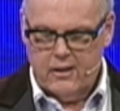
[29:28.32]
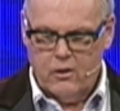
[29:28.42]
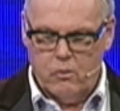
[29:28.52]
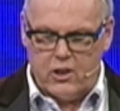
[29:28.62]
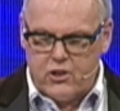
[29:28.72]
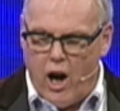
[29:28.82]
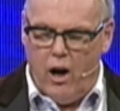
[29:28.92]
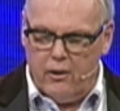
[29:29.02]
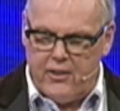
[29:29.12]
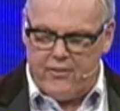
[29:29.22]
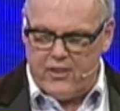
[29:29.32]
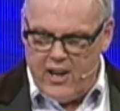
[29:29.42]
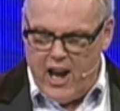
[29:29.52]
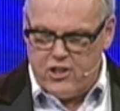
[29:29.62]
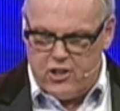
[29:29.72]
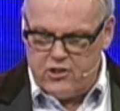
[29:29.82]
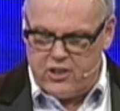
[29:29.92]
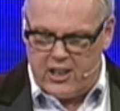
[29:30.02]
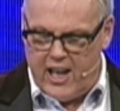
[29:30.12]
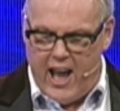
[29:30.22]
We're told that the nations
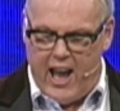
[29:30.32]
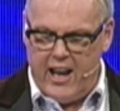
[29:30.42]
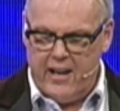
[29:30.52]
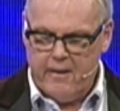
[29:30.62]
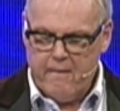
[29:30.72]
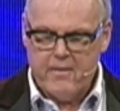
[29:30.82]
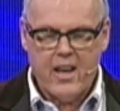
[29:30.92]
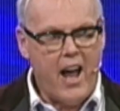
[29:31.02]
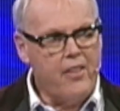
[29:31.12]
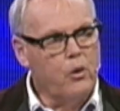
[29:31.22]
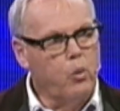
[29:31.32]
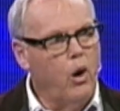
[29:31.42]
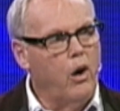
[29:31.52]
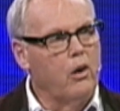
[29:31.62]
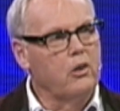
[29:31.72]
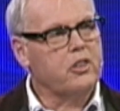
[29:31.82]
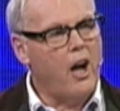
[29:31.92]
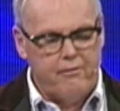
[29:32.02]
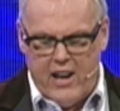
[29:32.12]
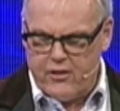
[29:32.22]
decay and the walls of
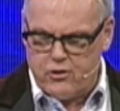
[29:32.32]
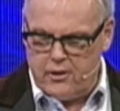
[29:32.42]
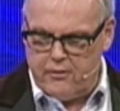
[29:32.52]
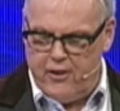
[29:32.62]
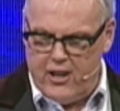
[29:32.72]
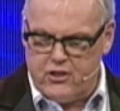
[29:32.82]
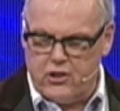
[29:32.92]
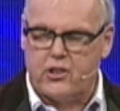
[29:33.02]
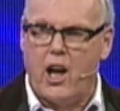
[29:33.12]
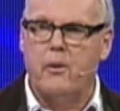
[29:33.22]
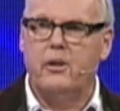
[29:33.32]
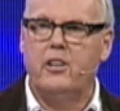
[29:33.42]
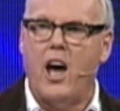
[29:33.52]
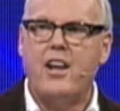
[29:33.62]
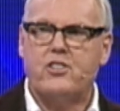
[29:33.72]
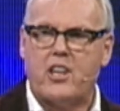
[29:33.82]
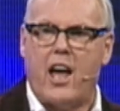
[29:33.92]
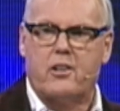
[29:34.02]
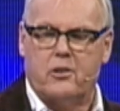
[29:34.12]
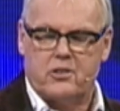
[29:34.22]
natural defenses go in 9
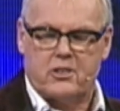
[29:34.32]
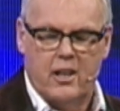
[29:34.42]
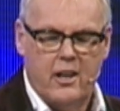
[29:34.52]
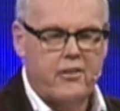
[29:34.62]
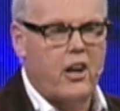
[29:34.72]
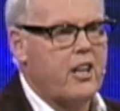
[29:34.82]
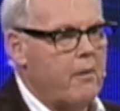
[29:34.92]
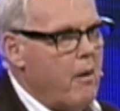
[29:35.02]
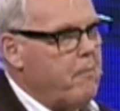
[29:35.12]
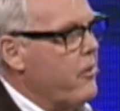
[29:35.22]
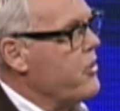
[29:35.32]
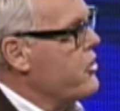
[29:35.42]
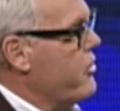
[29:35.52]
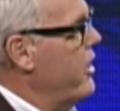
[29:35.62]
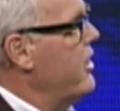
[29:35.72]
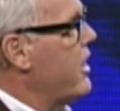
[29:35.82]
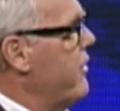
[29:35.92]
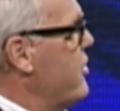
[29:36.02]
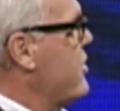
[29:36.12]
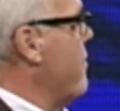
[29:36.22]
cycles. They'll come up on the screen to give you some